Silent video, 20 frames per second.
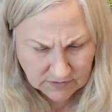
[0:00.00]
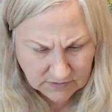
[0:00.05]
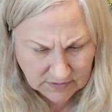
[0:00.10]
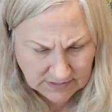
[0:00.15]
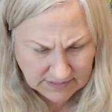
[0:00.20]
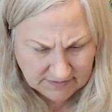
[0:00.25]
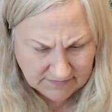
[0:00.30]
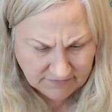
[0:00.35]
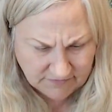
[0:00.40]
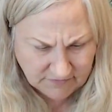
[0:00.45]

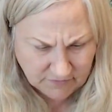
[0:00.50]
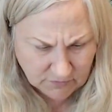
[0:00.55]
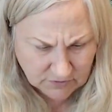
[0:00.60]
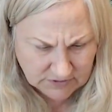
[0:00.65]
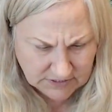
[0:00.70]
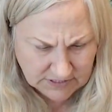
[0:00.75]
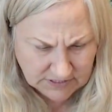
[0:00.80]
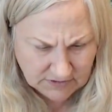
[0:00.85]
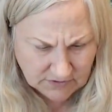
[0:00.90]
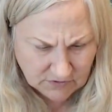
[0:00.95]
like
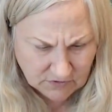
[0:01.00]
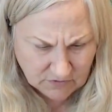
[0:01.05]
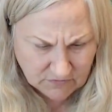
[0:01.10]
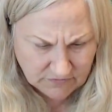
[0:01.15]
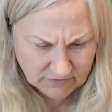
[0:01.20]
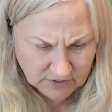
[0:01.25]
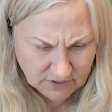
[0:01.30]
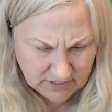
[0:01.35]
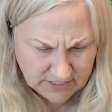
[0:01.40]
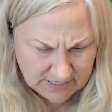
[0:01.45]
folded it
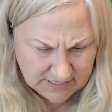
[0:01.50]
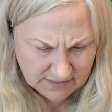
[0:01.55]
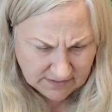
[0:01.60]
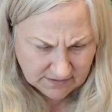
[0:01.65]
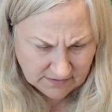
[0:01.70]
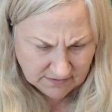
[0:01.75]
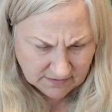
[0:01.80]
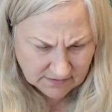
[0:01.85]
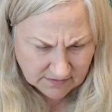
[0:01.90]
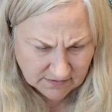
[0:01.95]
over
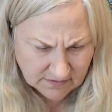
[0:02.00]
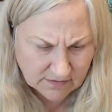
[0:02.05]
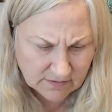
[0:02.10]
and